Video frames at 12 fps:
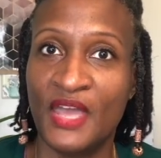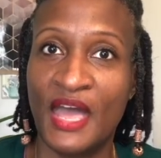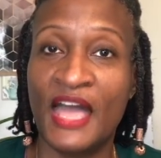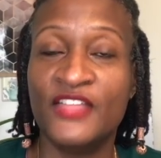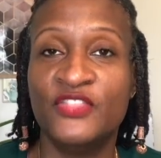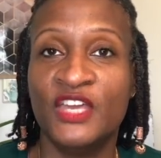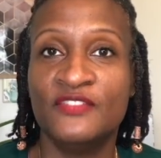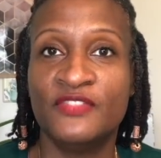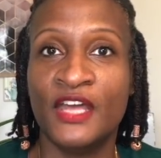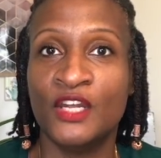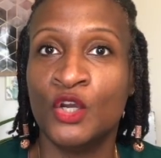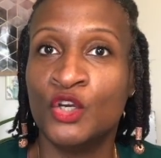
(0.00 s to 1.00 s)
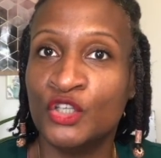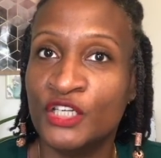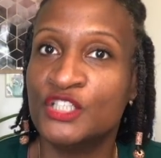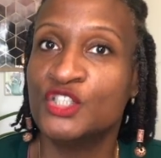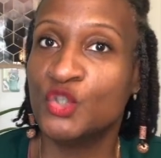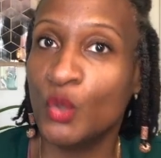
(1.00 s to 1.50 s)
I think that a
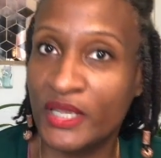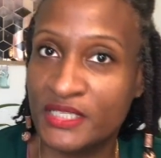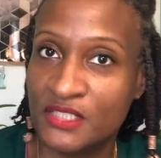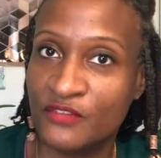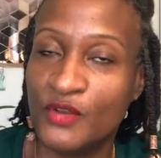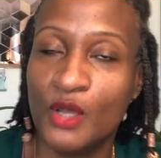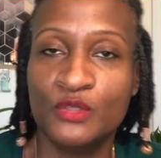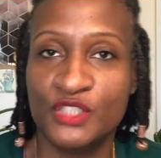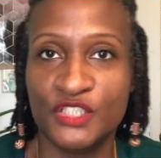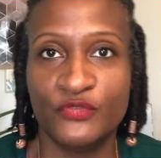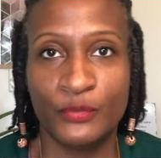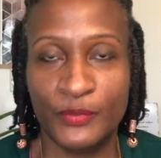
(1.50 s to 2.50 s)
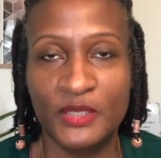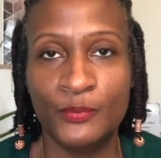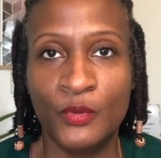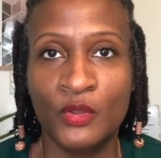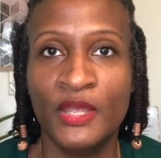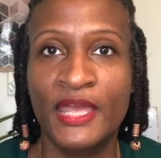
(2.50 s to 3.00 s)
good choice of coaches for
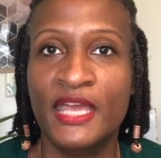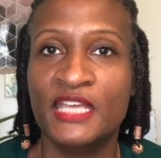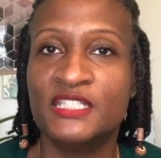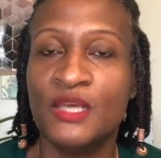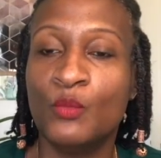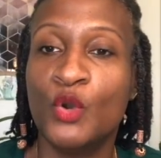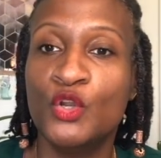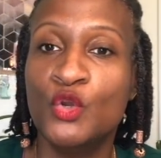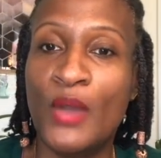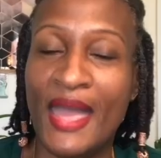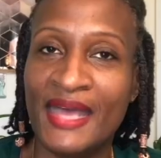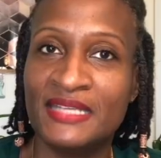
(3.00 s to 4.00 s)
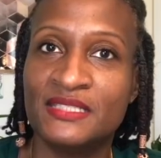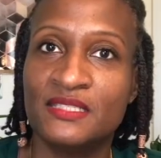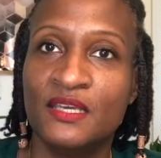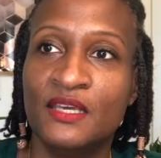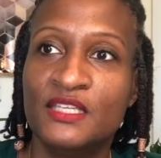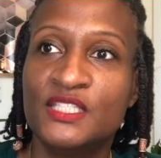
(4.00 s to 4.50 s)
people is someone who has
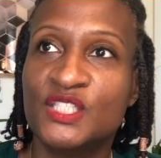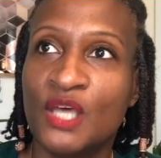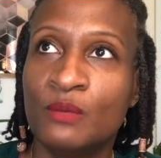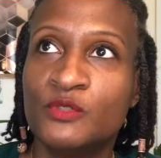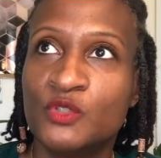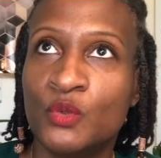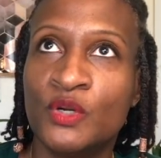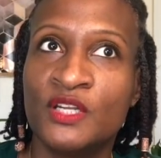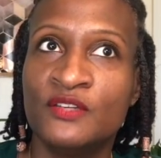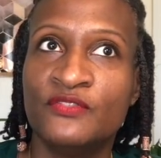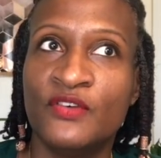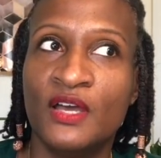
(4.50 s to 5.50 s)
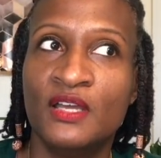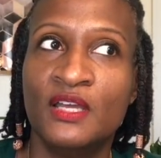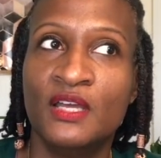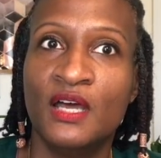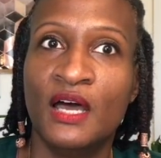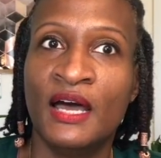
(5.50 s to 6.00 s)
some sort of
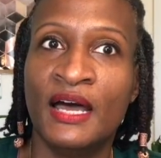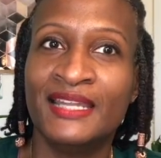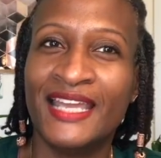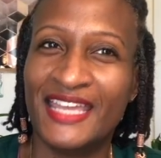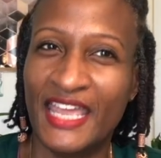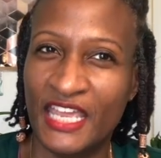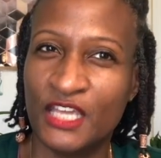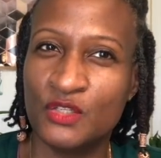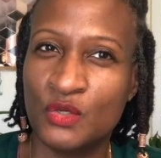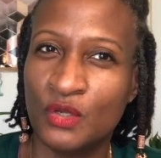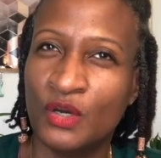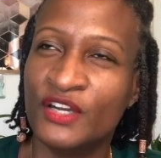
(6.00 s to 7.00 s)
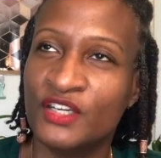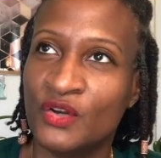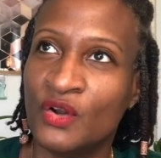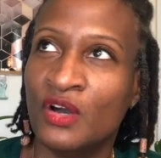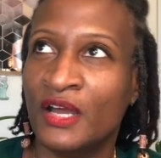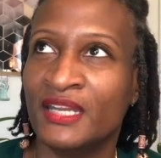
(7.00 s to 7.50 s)
handle on your
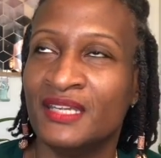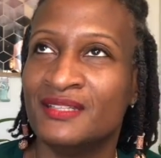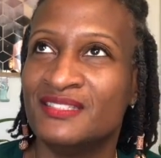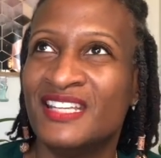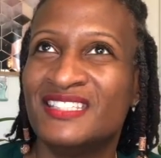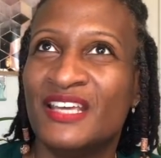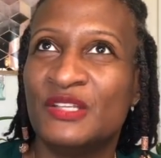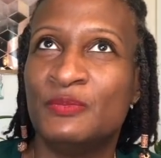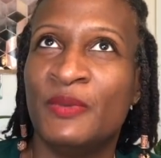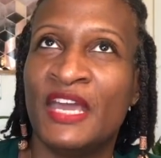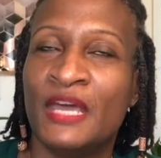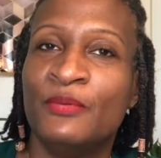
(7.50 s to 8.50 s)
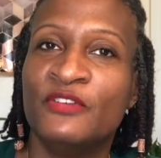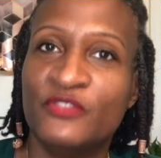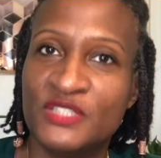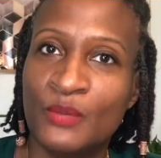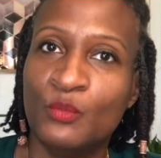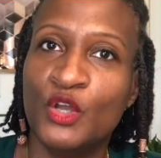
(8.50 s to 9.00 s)
audience. That sounds bad, but for
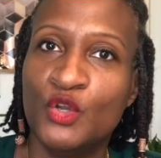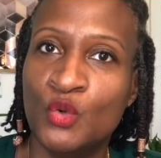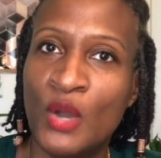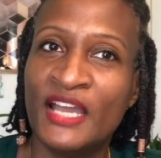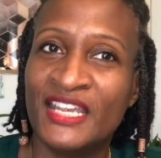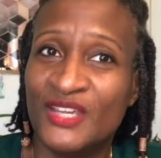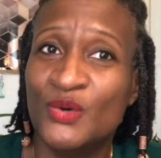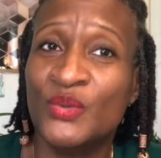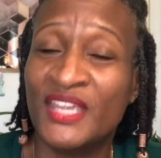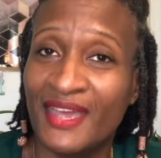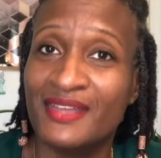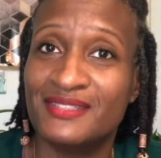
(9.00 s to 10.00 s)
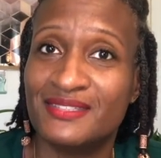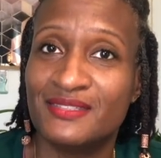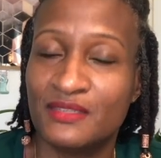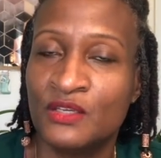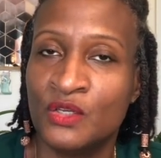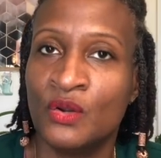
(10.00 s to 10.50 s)
someone who gets
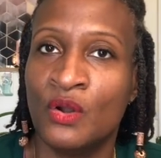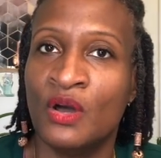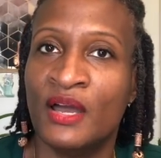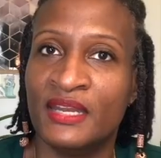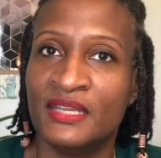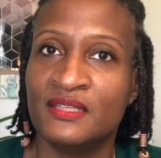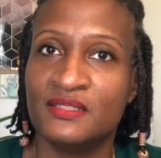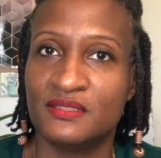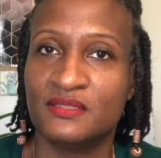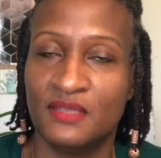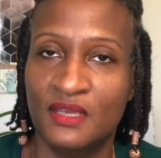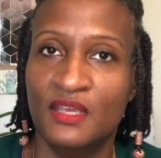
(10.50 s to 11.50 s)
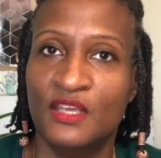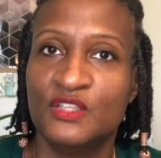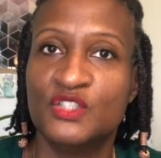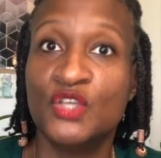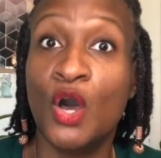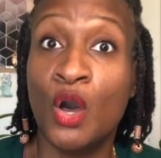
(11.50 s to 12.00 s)
your audience.
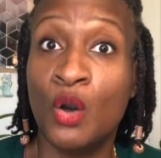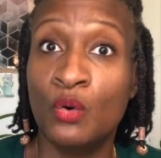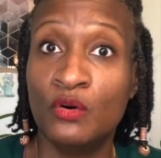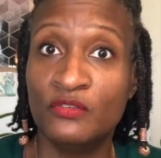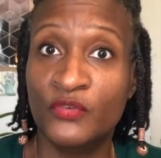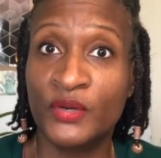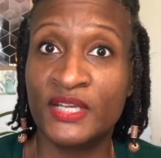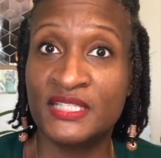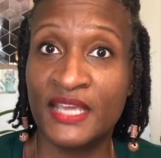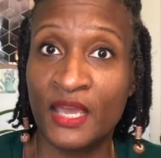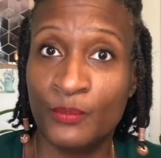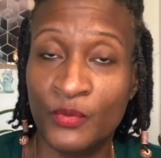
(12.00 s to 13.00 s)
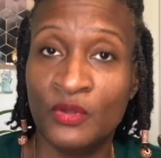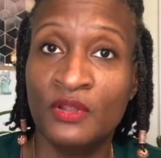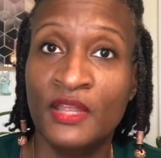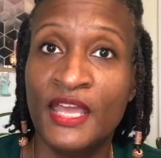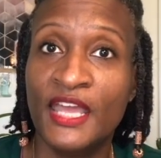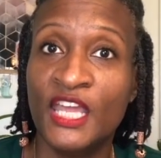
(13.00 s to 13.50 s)
So, for example,
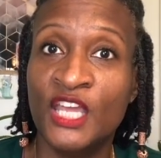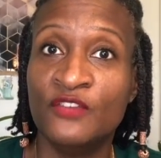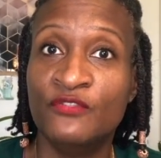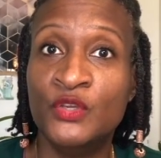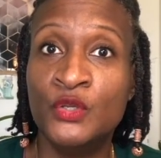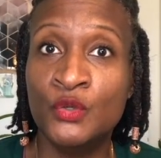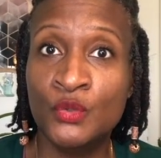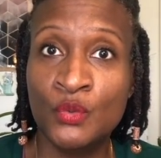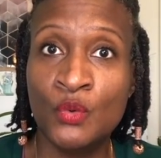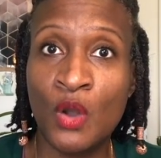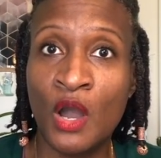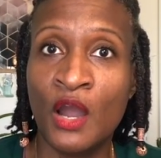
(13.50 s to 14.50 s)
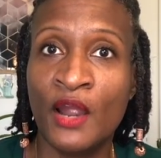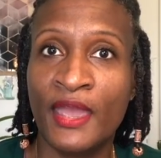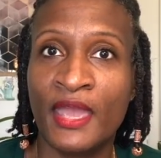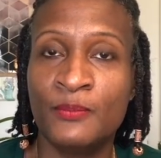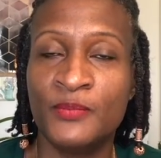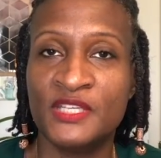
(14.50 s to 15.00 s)
if you are
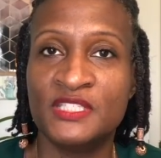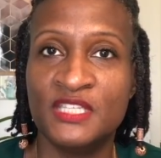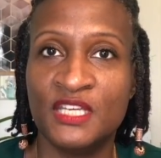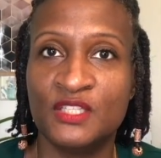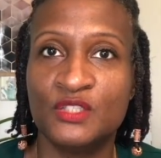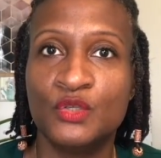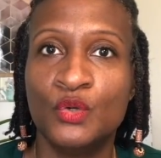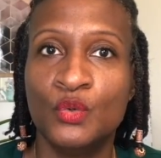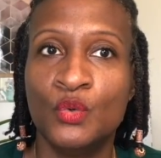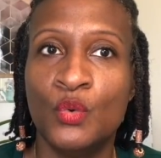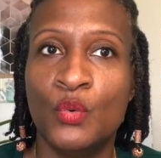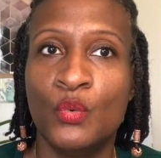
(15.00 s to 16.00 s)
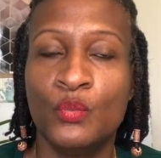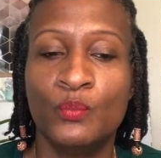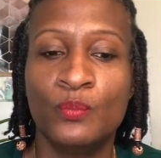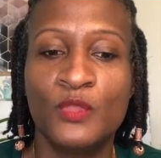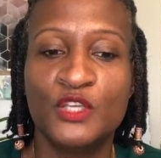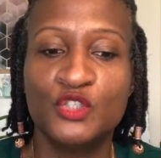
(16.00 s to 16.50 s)
a business who
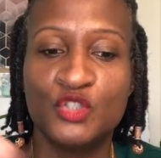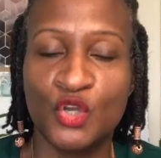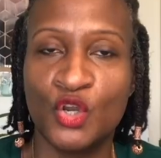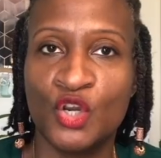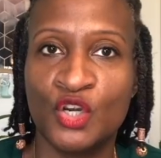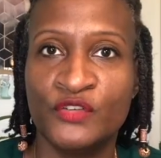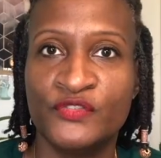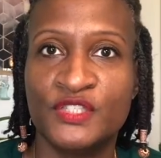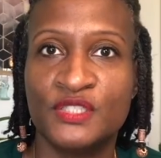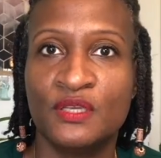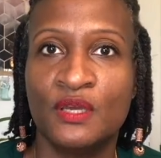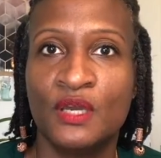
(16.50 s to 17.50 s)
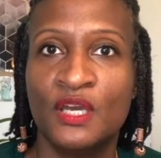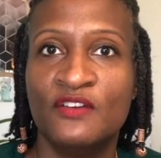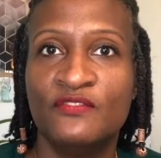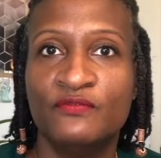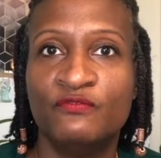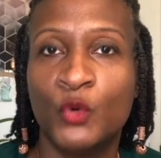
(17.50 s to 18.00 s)
serves
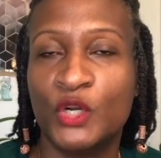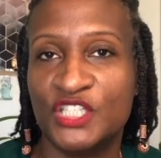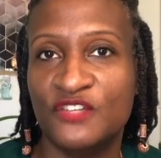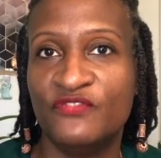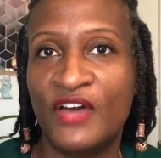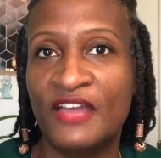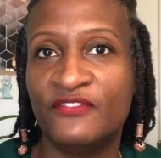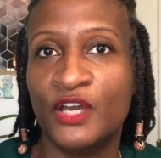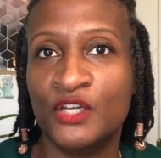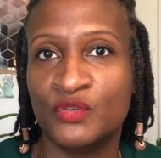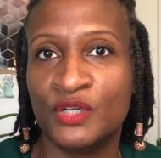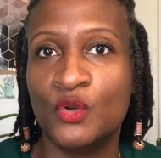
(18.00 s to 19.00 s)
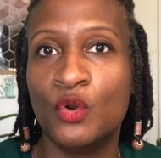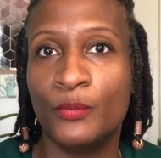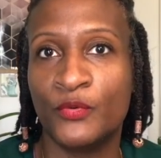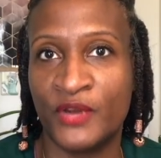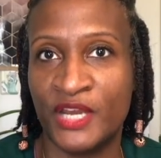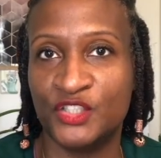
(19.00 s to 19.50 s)
Fortune 500
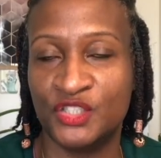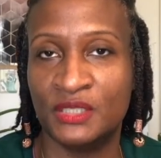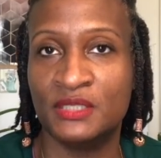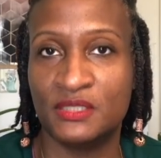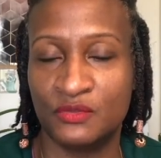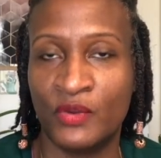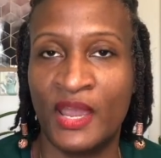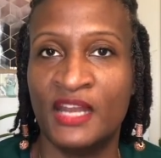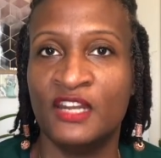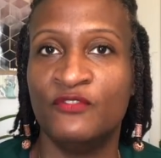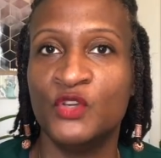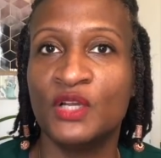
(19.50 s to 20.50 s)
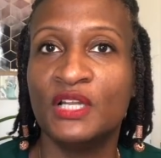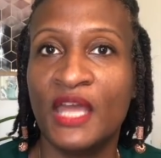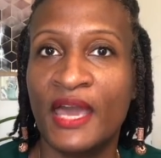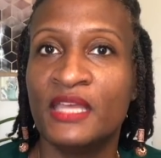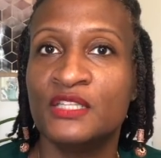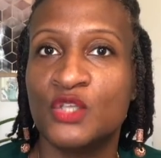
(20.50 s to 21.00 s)
corporations, right? If your
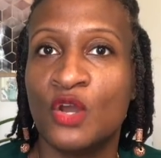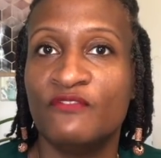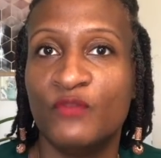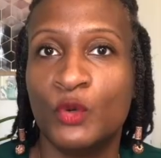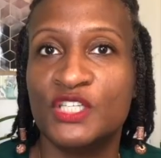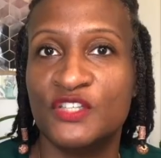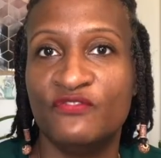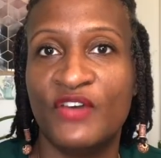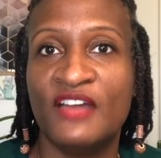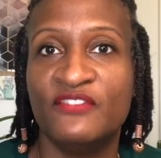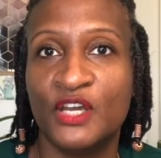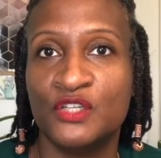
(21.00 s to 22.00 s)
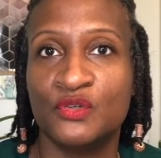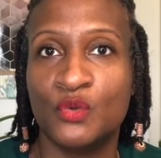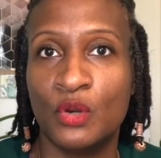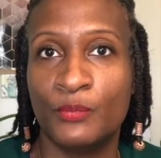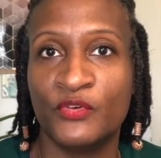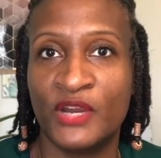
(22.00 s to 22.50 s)
clients are Fortune 500
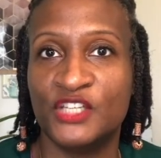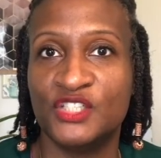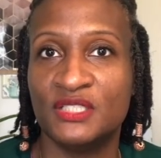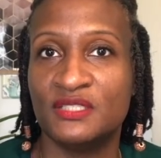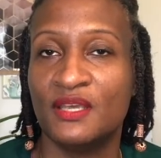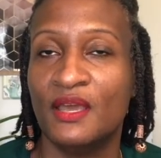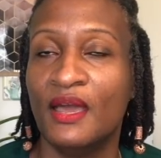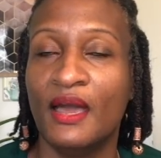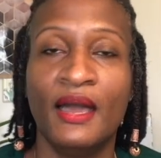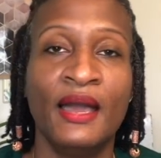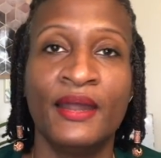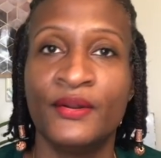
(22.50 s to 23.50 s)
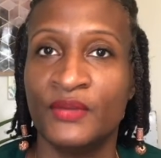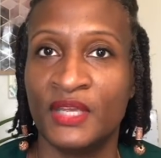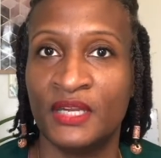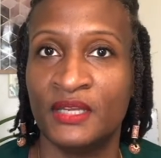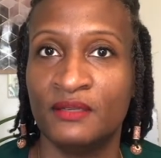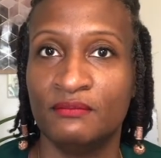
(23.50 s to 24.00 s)
corporations, I don't
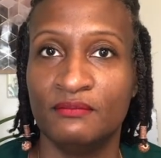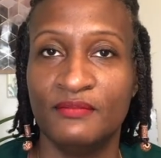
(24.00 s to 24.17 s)
get it.